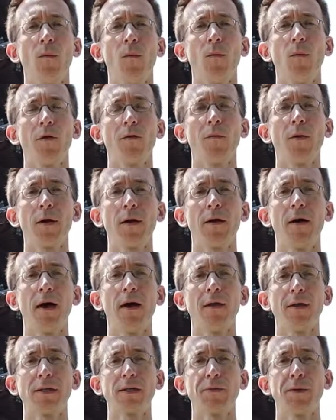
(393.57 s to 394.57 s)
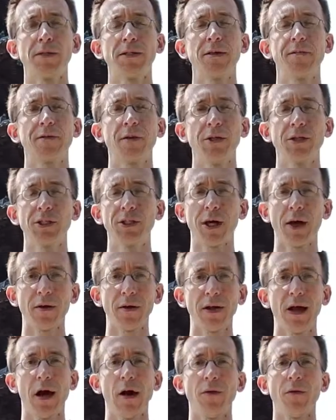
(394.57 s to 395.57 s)
with one client that specifically
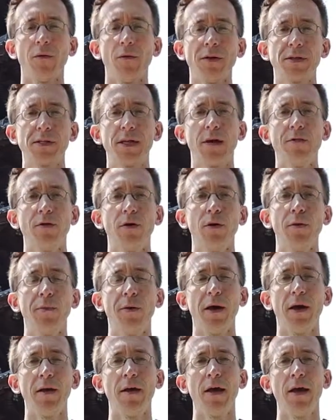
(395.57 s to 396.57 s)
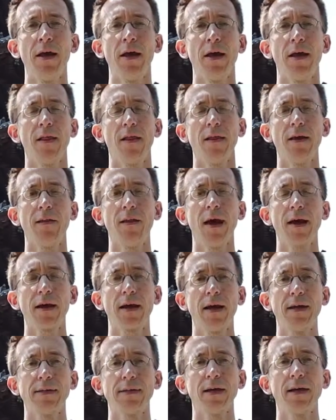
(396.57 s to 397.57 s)
shared it out with several, but in that
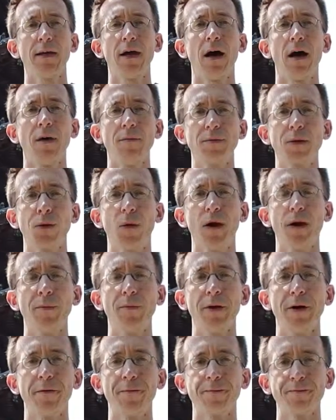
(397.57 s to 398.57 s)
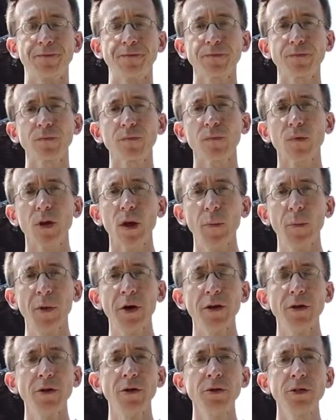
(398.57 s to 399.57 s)
case, it helped quite a bit.
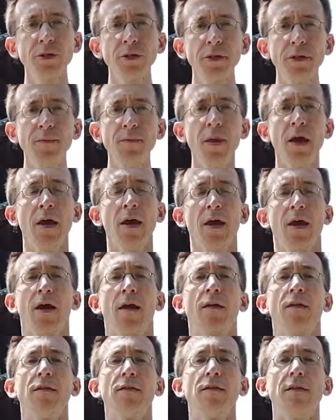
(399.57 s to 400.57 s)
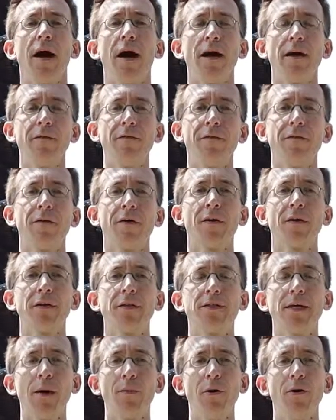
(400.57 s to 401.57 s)
But usually live
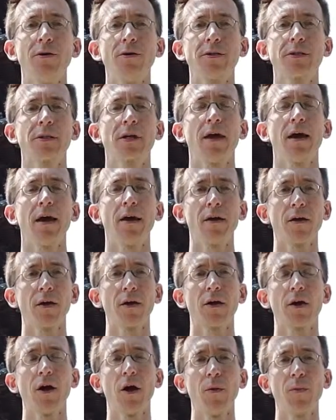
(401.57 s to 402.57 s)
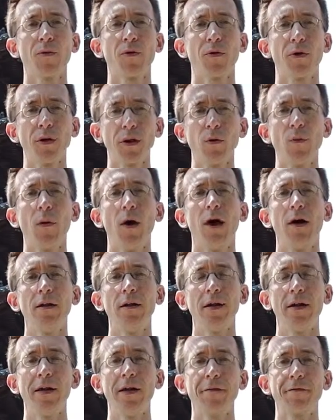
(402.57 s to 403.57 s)
demos go pretty
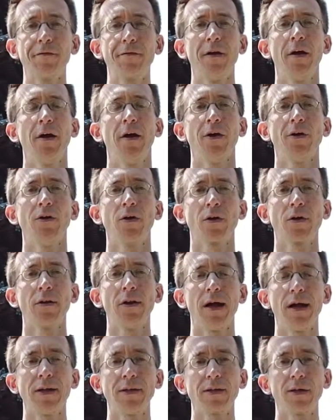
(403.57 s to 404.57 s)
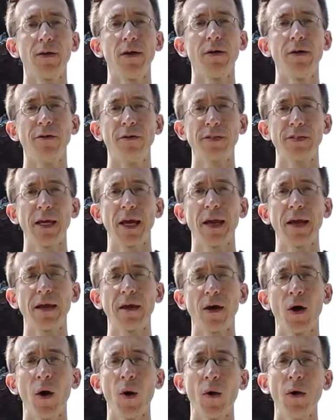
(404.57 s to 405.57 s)
well if your clients are
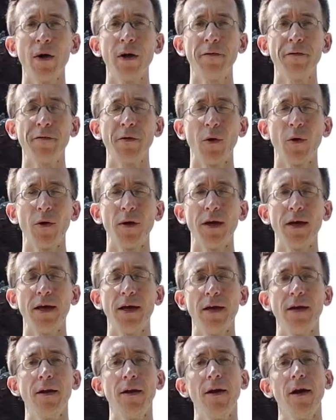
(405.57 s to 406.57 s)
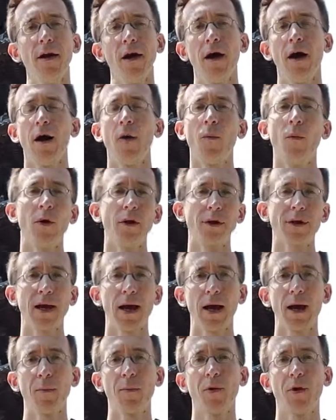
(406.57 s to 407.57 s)
understanding, or if you're in a
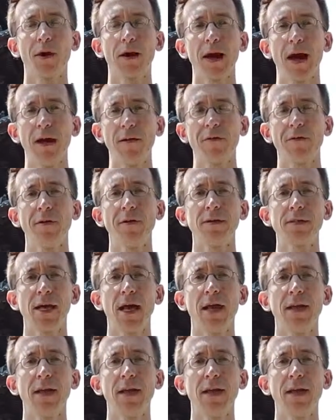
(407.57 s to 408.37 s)
WordCamp or a conference